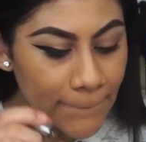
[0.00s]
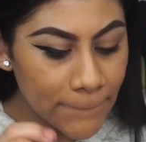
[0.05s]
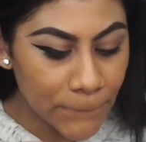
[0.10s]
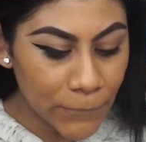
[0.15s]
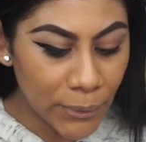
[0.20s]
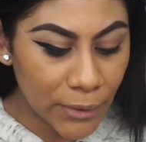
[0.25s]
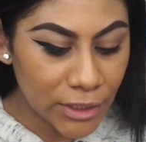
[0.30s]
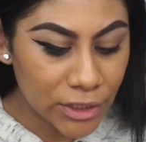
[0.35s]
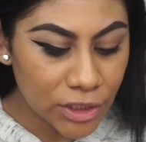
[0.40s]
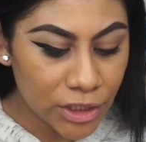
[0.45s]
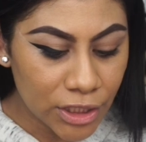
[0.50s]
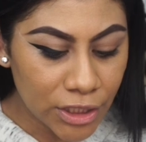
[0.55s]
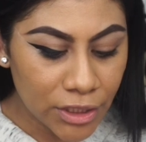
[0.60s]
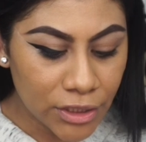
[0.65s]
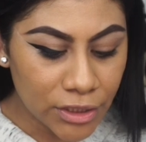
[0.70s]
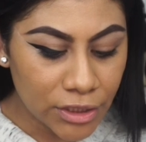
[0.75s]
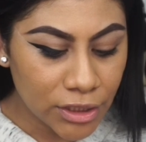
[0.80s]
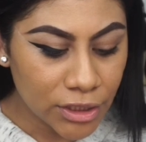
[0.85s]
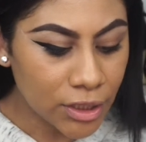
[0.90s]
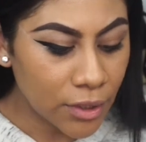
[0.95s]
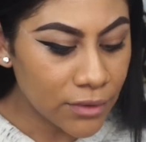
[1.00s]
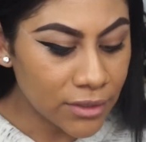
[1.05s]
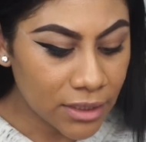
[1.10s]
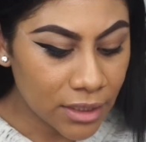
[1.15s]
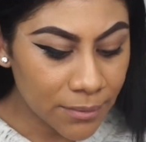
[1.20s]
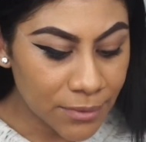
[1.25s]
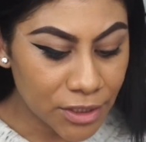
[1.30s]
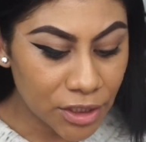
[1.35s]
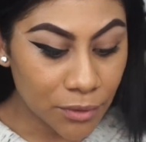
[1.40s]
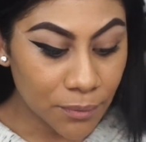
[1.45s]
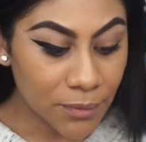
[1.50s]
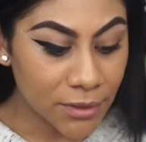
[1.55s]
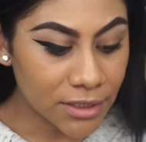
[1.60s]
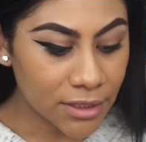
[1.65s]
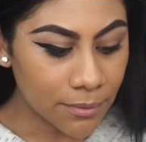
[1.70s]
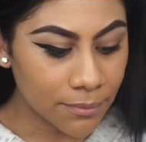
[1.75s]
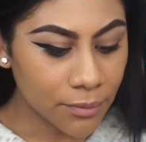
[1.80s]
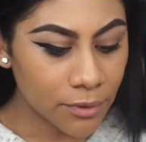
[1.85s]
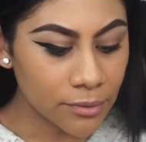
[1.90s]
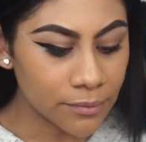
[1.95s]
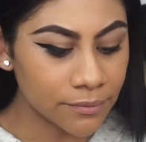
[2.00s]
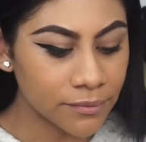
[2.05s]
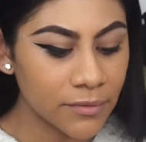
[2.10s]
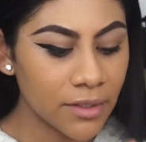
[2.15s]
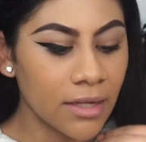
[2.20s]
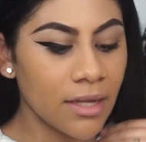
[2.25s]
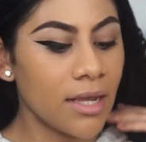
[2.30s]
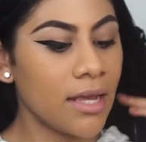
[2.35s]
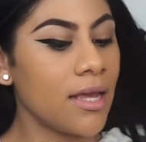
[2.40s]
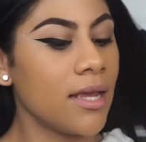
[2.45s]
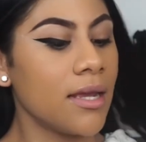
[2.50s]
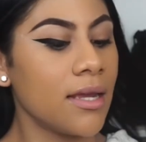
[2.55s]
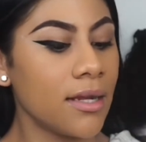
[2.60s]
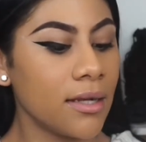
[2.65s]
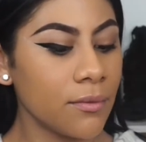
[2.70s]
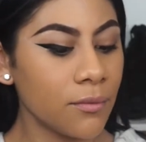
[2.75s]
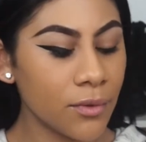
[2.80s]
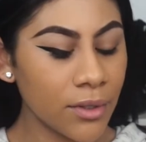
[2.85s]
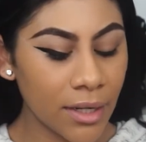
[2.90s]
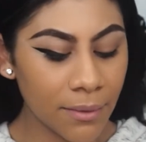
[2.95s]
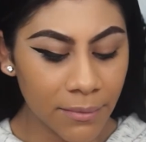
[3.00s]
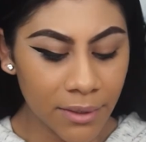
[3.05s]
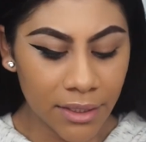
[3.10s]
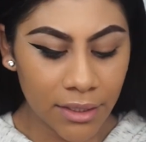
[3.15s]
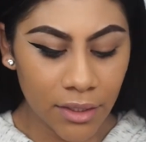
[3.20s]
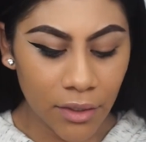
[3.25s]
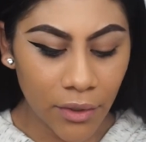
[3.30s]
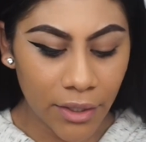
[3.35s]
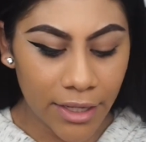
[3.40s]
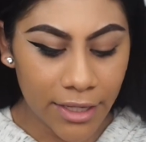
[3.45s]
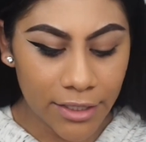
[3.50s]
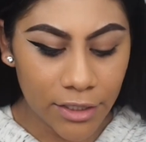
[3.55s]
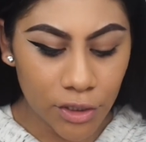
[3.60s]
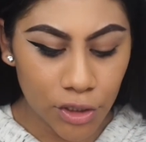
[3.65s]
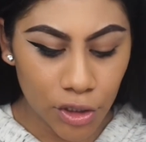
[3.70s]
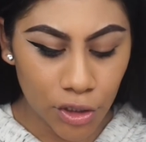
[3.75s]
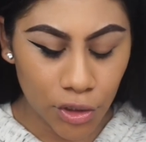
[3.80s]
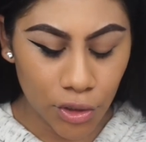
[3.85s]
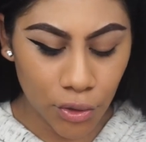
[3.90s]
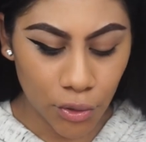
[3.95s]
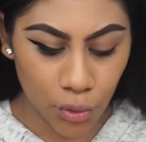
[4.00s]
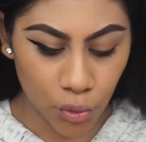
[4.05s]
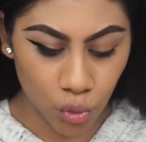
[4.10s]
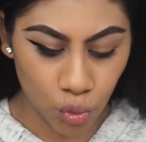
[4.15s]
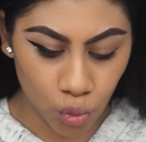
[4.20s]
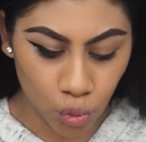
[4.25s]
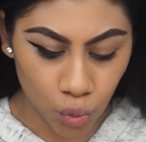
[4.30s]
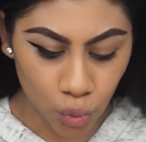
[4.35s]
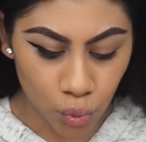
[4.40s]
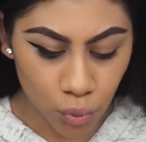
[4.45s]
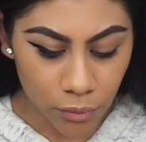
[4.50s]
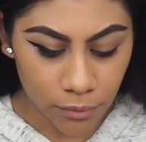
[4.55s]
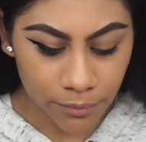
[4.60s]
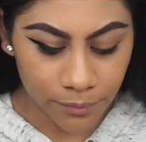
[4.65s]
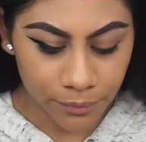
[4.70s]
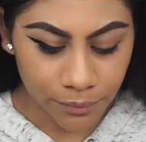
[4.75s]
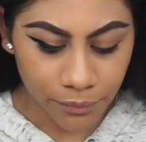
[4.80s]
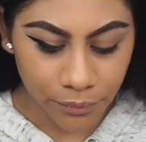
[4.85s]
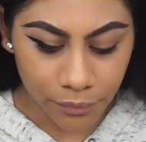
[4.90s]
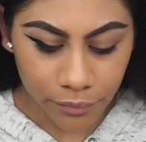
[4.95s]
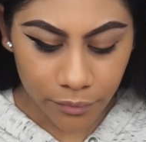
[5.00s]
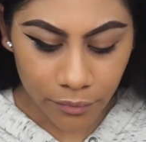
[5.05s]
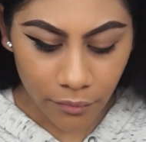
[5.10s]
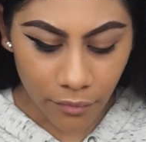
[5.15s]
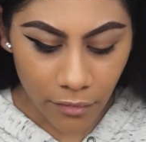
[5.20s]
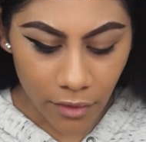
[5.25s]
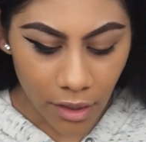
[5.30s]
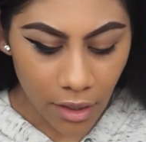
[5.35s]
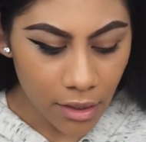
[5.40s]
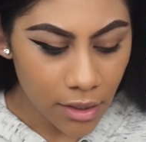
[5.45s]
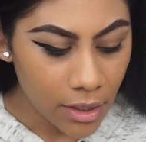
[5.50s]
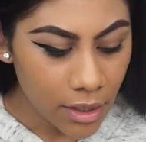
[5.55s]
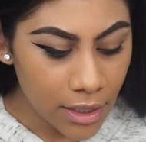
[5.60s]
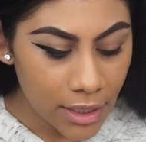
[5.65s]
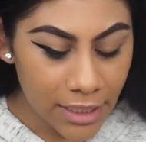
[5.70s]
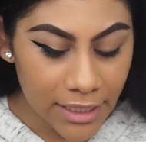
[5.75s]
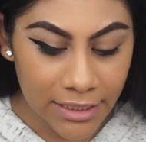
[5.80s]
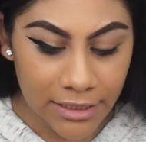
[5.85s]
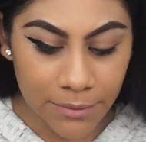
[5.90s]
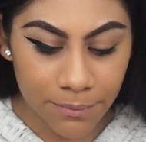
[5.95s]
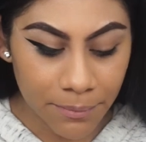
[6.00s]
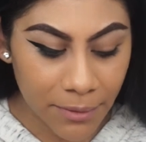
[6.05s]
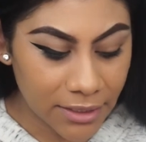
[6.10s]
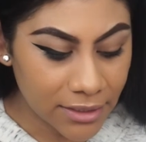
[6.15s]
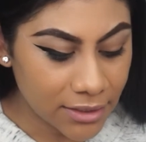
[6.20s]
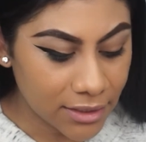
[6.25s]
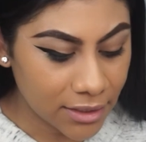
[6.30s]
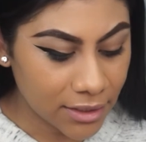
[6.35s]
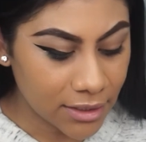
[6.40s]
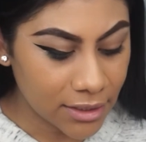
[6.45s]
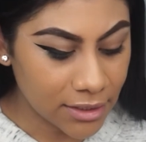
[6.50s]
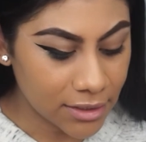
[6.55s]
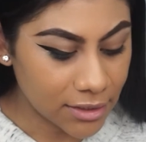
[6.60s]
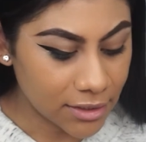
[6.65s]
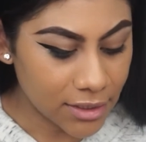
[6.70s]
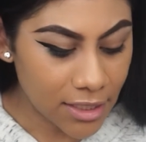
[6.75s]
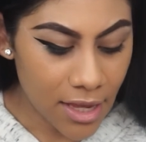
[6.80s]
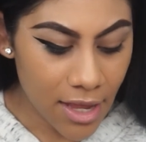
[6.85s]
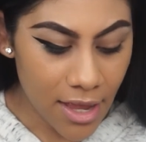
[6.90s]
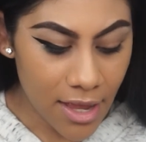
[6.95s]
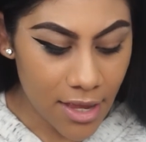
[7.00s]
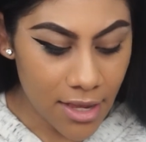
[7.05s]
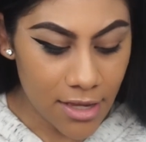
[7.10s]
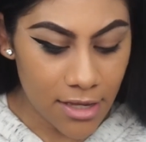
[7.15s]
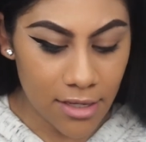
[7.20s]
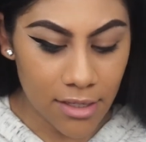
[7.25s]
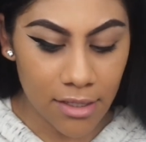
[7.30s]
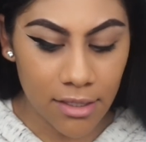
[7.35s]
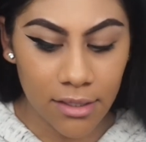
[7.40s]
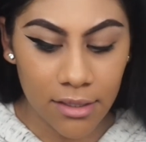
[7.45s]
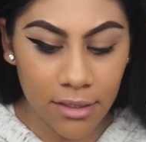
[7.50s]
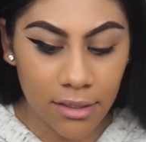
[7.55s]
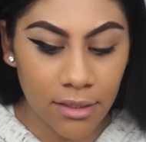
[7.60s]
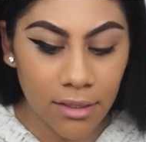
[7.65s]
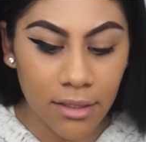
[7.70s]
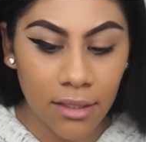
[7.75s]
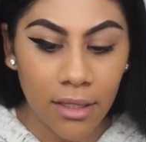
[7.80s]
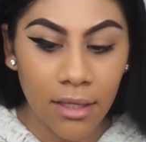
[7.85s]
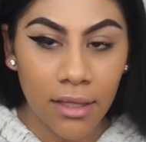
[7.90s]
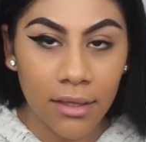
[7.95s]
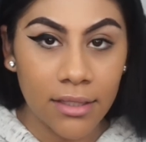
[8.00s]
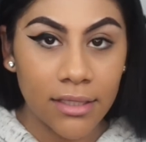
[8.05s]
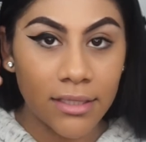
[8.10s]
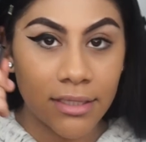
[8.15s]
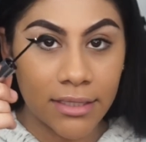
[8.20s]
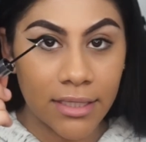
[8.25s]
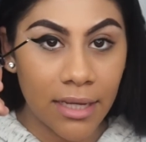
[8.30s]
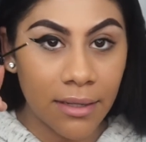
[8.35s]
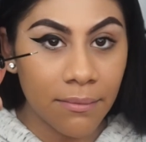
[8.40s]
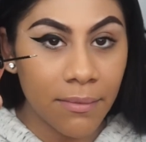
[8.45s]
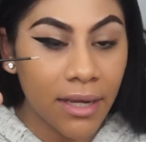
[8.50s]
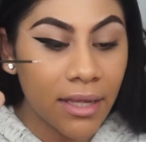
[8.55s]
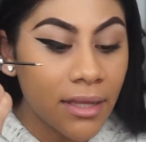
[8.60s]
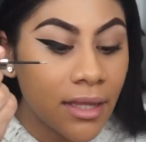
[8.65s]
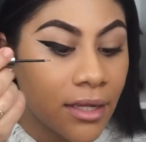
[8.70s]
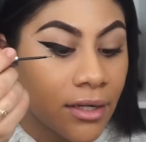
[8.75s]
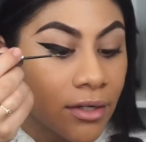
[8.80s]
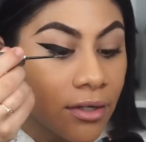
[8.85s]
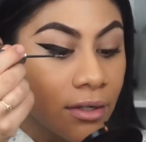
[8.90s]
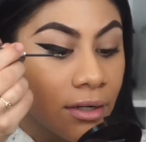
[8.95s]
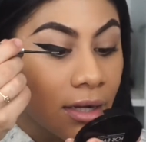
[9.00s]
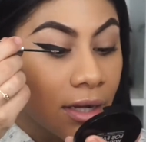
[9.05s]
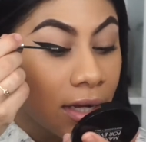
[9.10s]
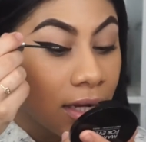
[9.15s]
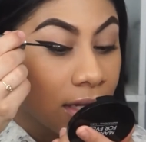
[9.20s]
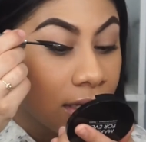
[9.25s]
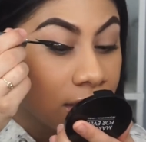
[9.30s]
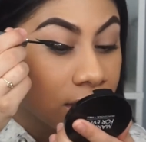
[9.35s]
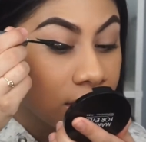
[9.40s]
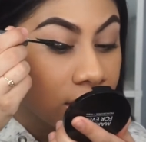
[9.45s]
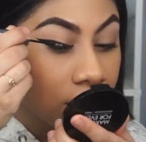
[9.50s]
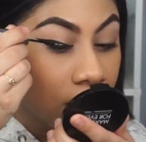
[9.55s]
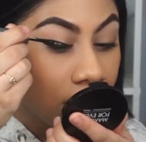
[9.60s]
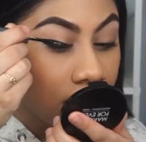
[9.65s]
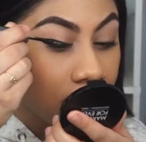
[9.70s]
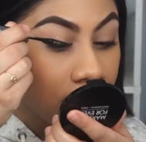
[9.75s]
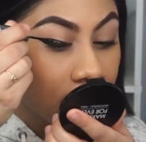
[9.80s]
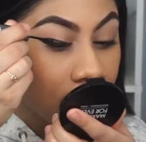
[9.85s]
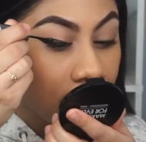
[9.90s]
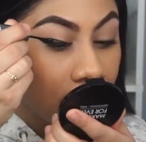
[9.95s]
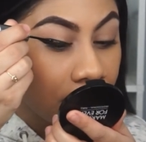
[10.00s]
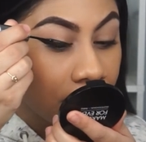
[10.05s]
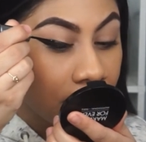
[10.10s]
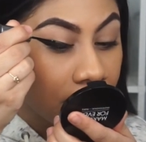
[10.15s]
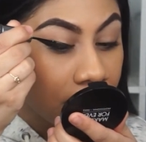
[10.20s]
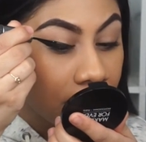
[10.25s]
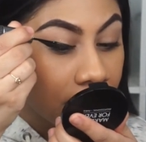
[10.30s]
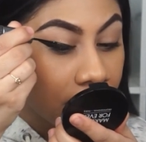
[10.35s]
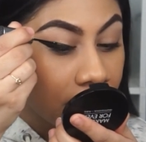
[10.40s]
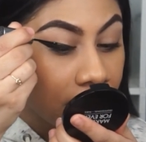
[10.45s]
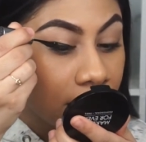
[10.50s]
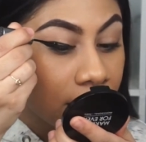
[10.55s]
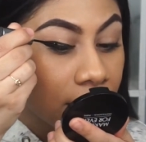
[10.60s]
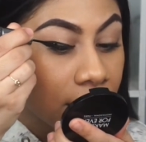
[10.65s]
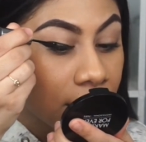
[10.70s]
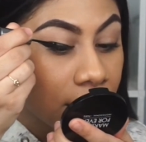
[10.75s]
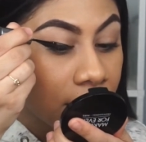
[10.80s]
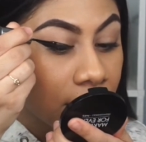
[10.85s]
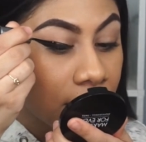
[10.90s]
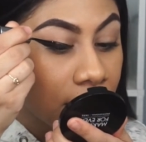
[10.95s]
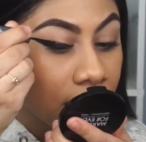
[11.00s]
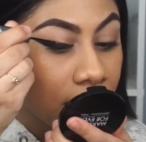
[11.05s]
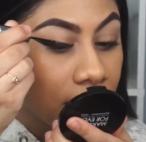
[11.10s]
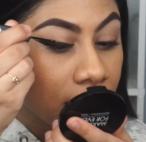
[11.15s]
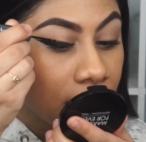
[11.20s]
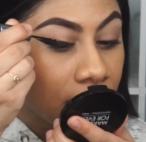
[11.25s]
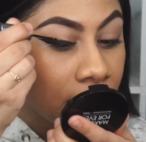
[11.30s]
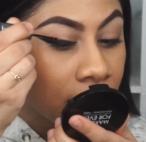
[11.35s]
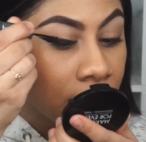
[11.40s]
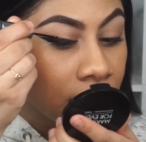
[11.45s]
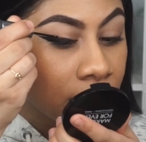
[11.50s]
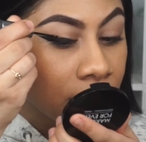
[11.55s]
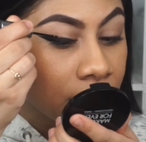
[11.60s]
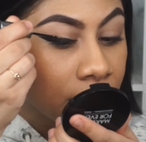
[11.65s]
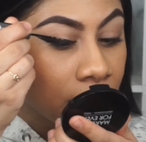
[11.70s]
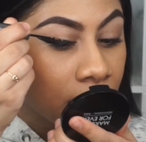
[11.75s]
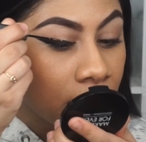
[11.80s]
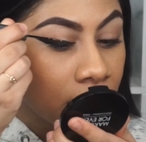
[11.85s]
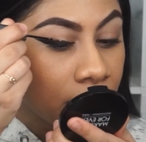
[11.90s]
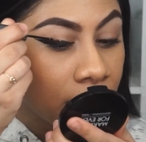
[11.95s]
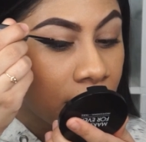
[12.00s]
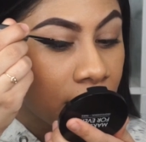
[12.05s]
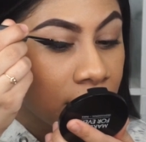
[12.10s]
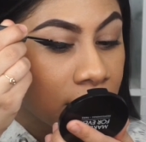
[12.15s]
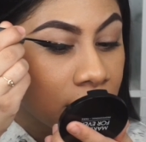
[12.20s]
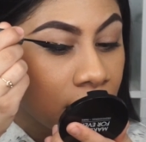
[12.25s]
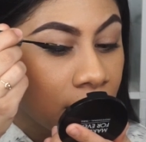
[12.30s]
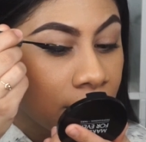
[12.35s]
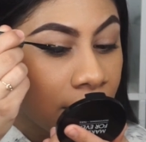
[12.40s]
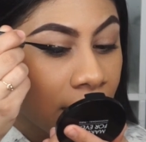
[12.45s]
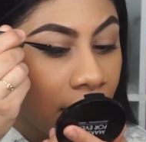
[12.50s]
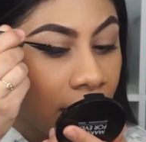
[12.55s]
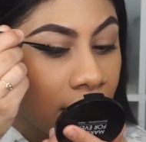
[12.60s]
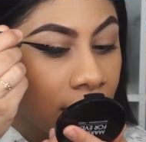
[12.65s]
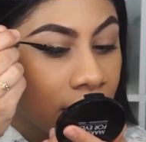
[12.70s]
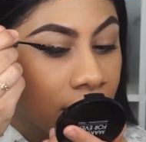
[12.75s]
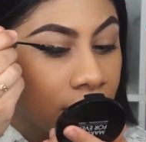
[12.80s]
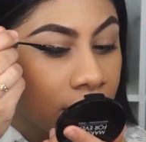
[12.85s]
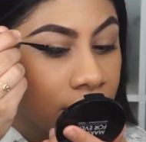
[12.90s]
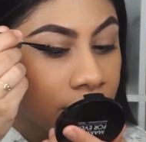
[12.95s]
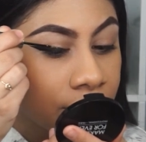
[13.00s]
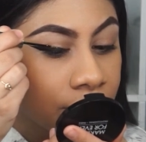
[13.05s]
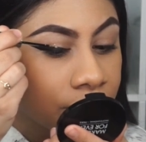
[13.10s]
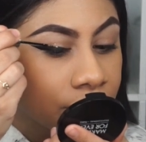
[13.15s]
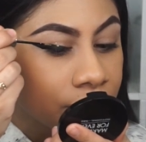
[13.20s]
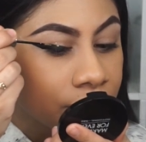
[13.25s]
brush here, so it's gonna be super simple. And what I'm gonna go ahead and do is basically take the same eyeliner and start in the inward part where I started my eyeliner.